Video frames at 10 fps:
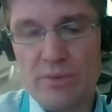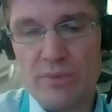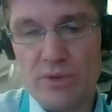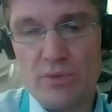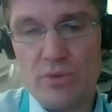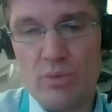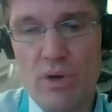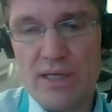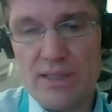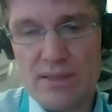we don't know
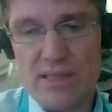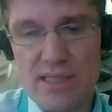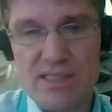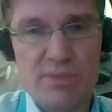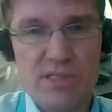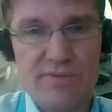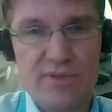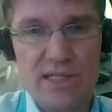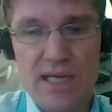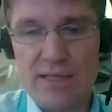why they
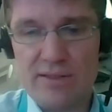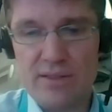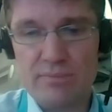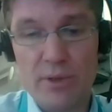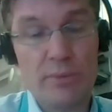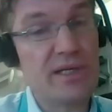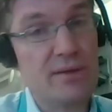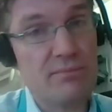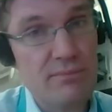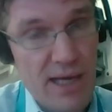specifically get it, but we
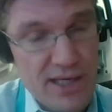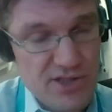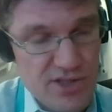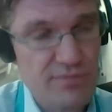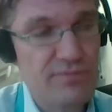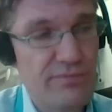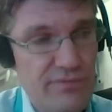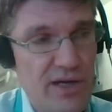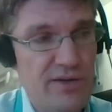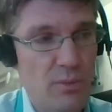can manage it very